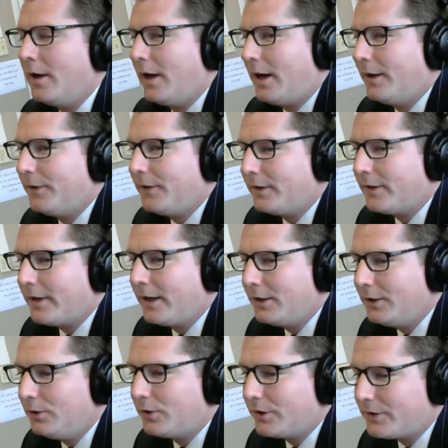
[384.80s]
I think that
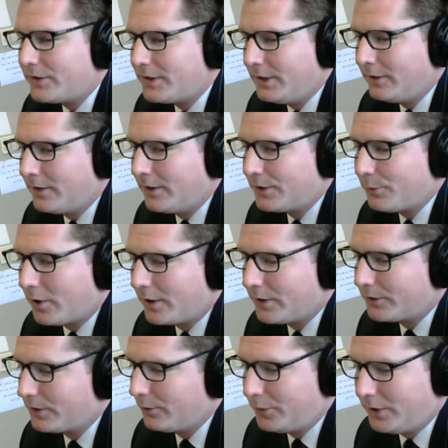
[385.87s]
you could see this
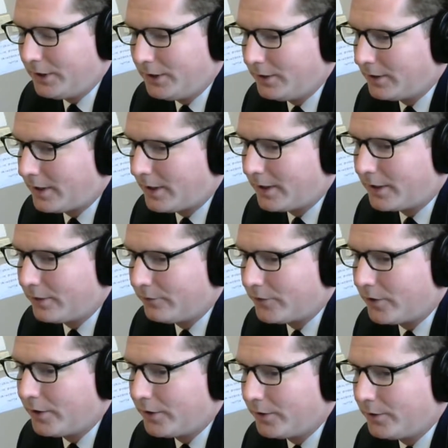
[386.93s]
parcel be uh,
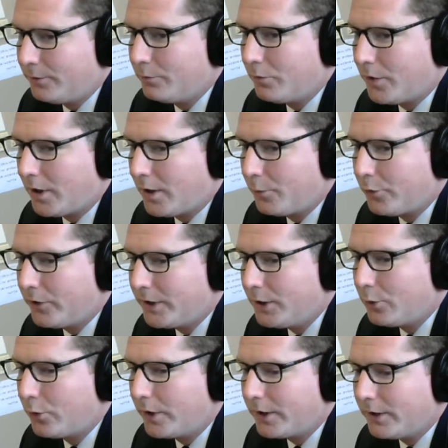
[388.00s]
converted uh, pretty
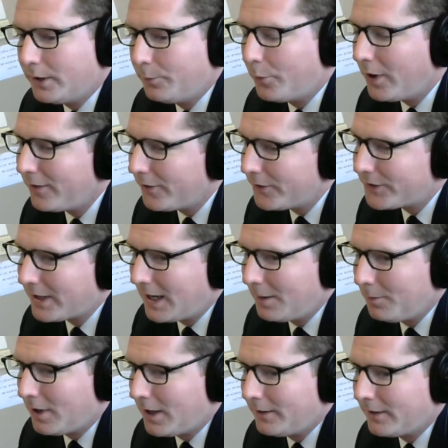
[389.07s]
quickly. But the
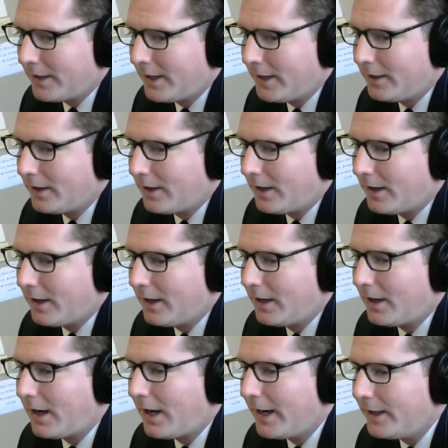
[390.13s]
timeline that uh,
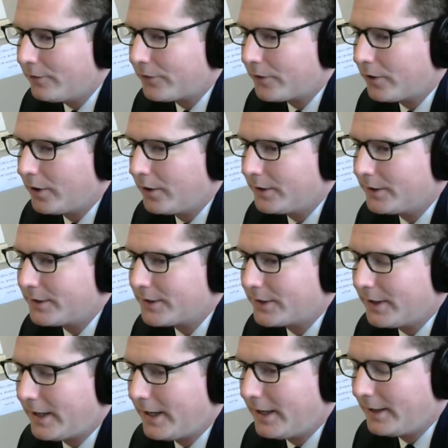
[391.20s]
I have heard is
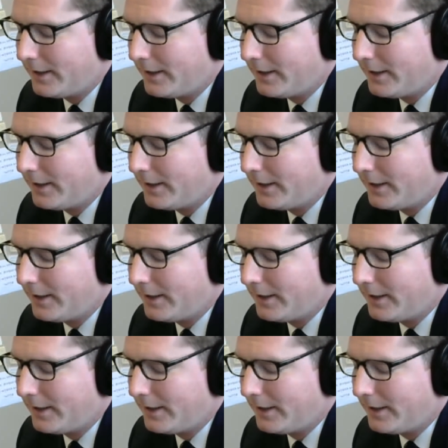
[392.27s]
that